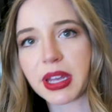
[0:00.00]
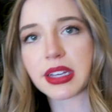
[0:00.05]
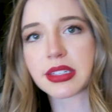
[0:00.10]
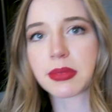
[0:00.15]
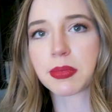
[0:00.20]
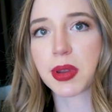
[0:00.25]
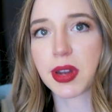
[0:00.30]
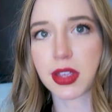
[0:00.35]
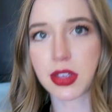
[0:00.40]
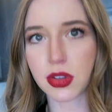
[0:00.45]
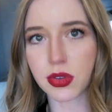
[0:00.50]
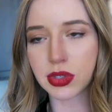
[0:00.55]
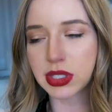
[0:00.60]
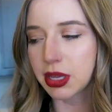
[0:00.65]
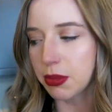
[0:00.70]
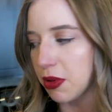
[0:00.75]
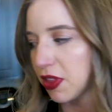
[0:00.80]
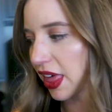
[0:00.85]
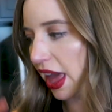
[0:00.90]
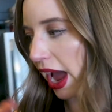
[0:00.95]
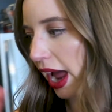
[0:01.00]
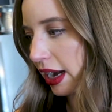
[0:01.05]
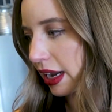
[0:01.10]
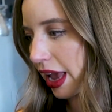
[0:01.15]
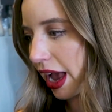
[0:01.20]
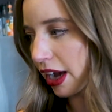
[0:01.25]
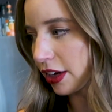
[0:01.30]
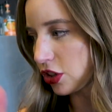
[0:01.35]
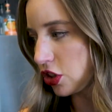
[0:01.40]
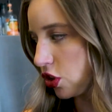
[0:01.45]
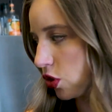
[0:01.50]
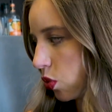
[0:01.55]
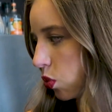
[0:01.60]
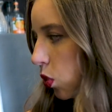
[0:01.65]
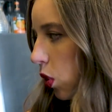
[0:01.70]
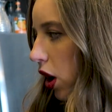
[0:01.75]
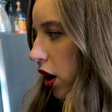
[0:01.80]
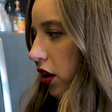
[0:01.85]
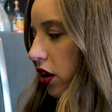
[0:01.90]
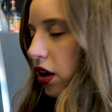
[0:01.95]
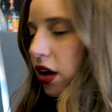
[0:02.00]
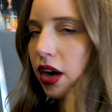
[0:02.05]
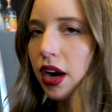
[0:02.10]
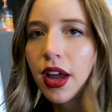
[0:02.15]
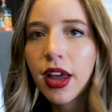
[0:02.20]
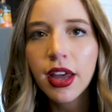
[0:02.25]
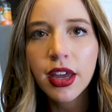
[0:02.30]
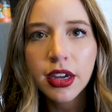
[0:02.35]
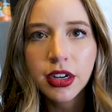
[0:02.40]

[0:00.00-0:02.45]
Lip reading: because I'm gonna use some of that cashew water